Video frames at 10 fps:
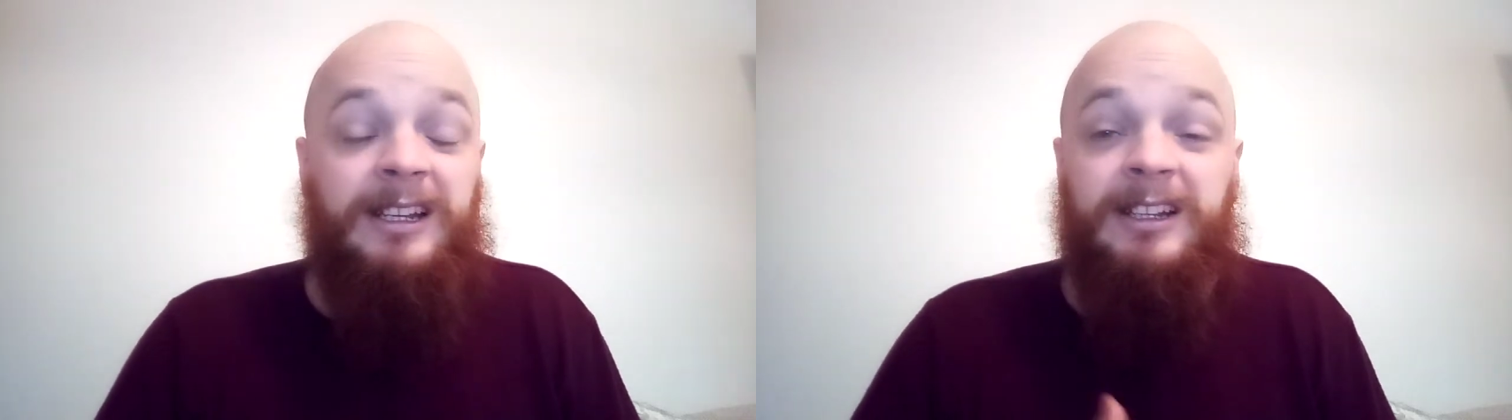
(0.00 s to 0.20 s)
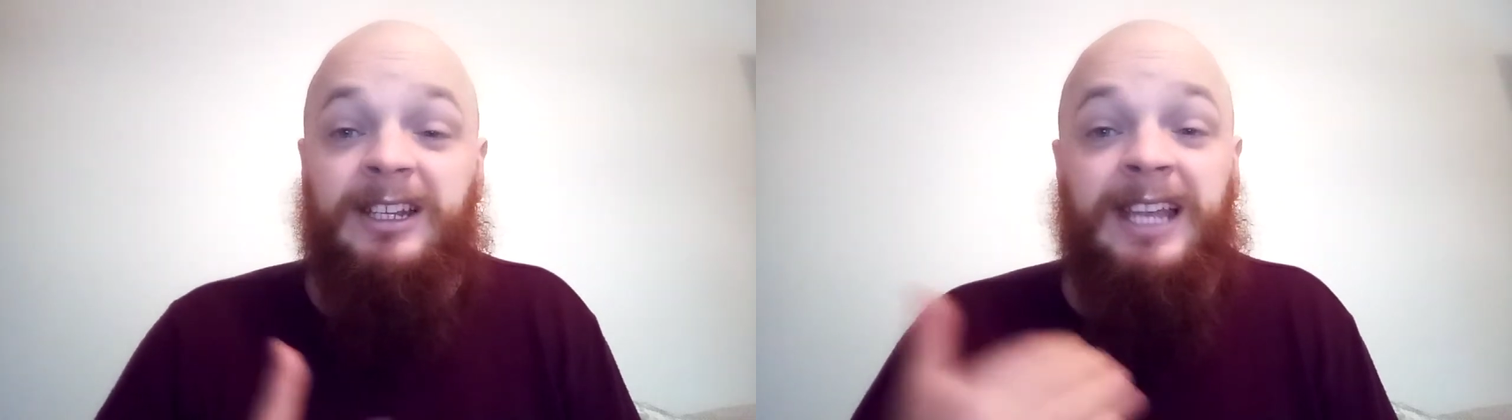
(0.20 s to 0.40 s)

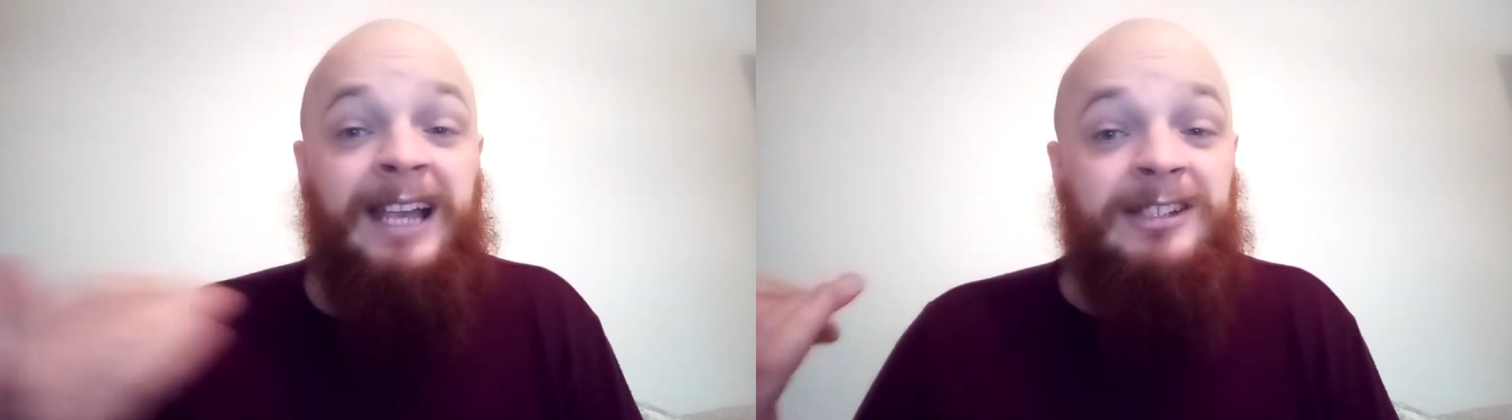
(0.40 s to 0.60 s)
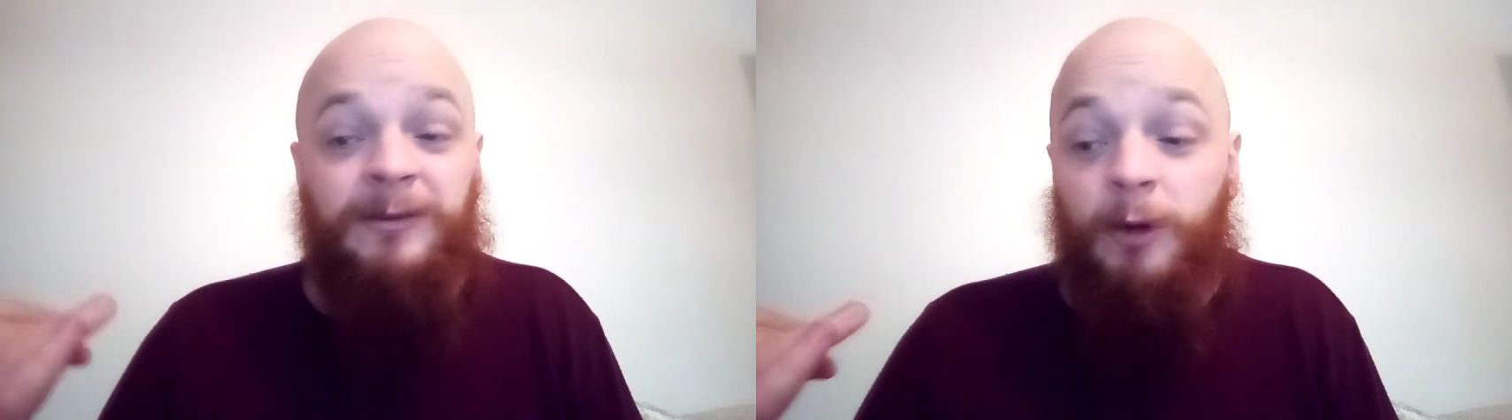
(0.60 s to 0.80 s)
The
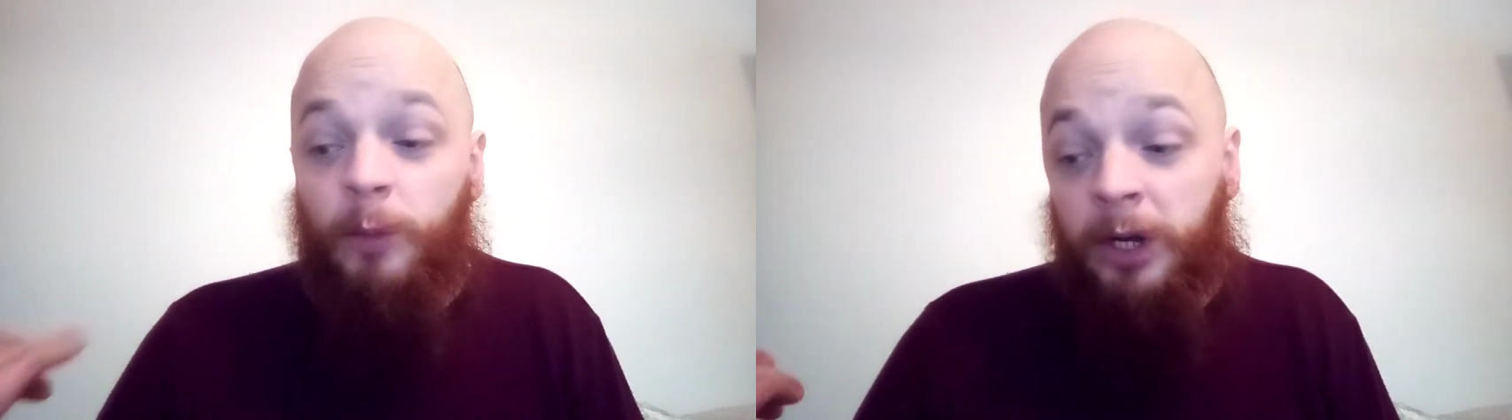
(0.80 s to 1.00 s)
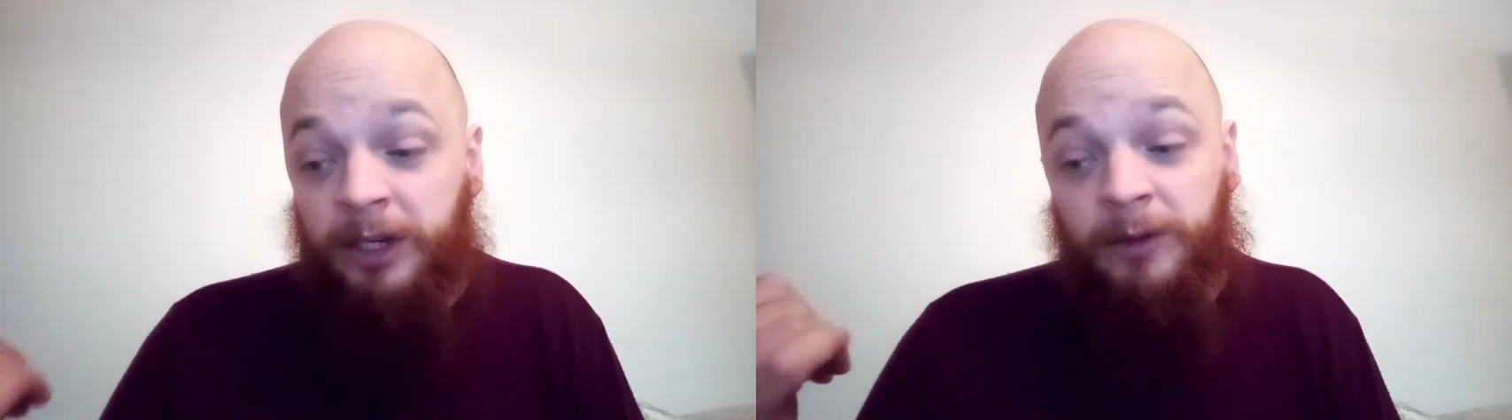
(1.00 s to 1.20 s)
guys that got
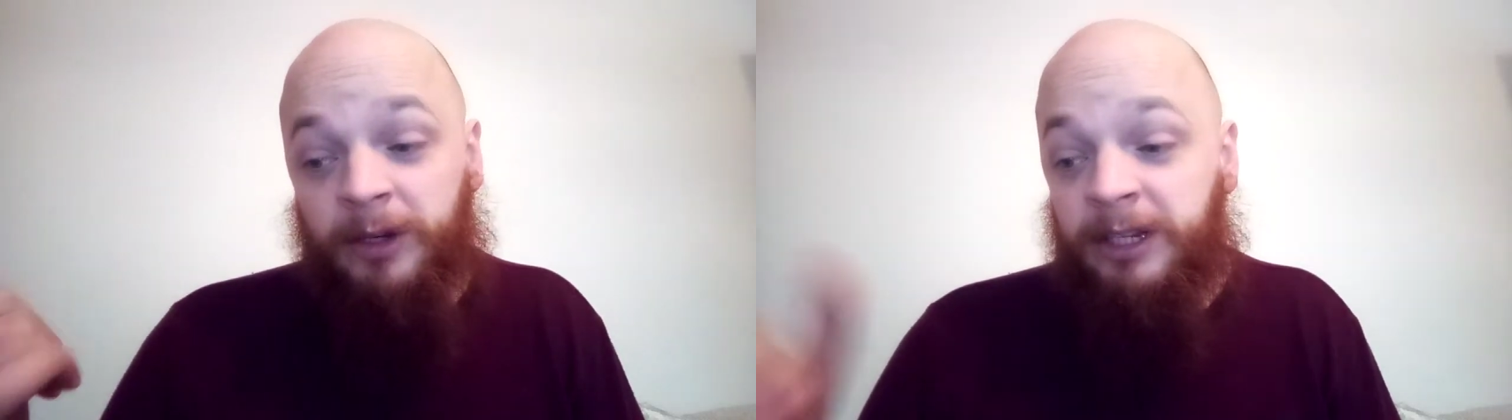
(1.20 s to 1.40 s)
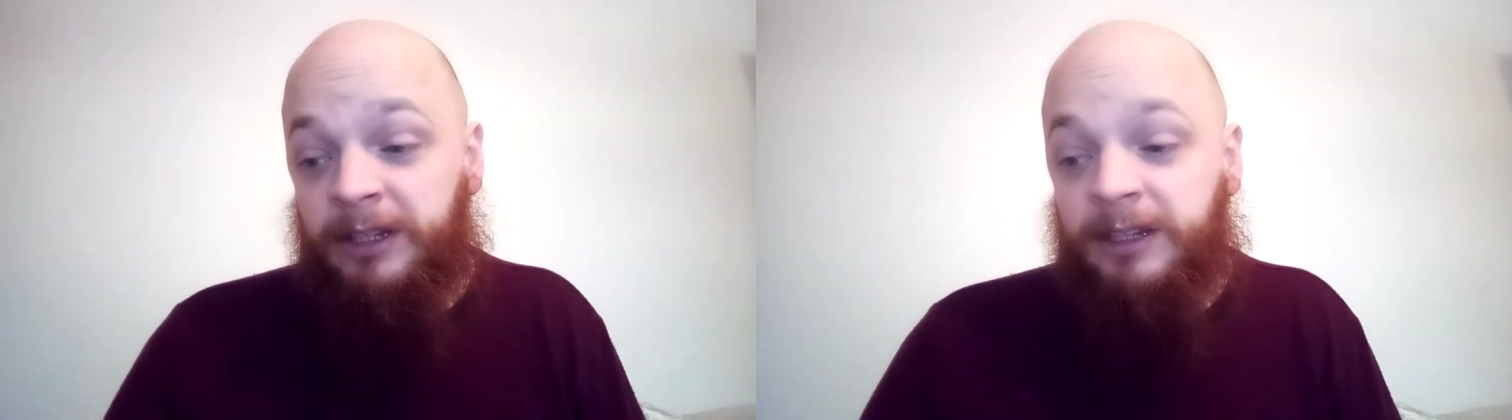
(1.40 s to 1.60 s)
working on
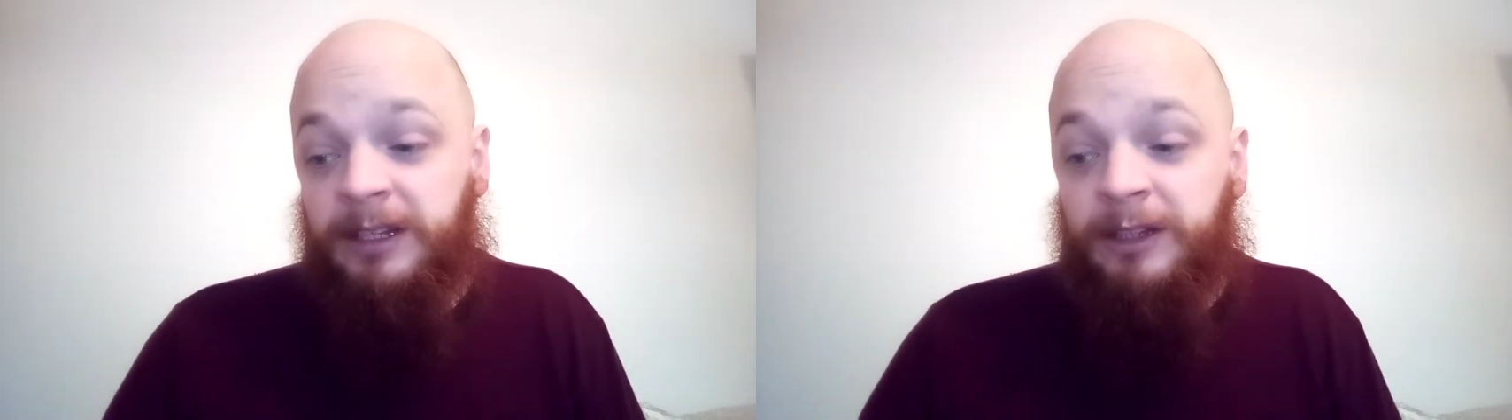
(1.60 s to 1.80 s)
it, the